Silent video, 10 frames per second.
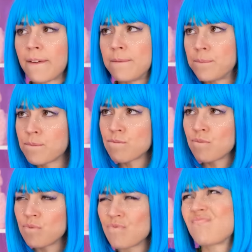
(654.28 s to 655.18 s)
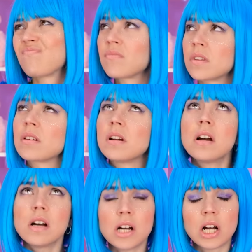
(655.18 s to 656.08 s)
No, I don't think
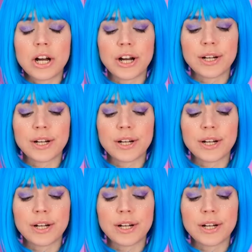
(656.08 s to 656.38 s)
so.